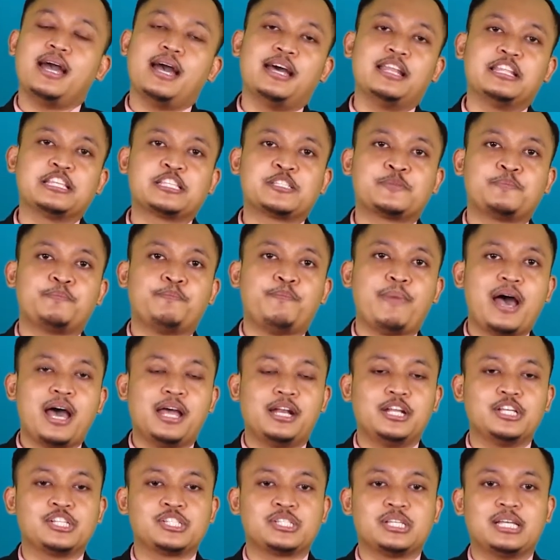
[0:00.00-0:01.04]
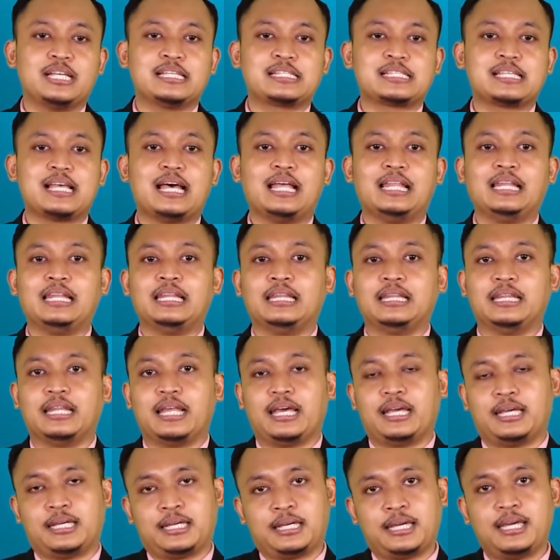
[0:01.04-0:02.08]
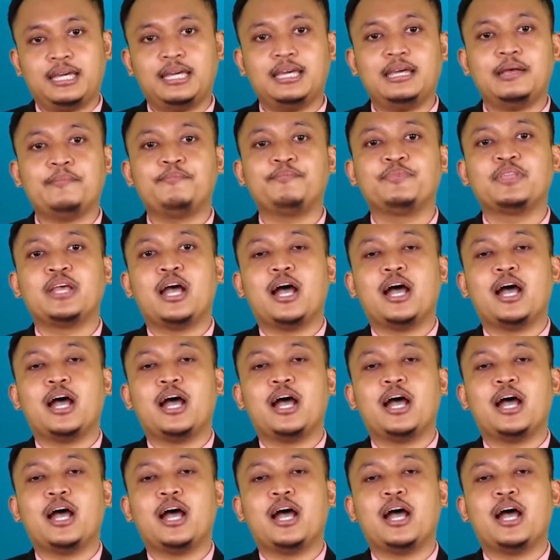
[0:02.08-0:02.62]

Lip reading: And Spanish is leche,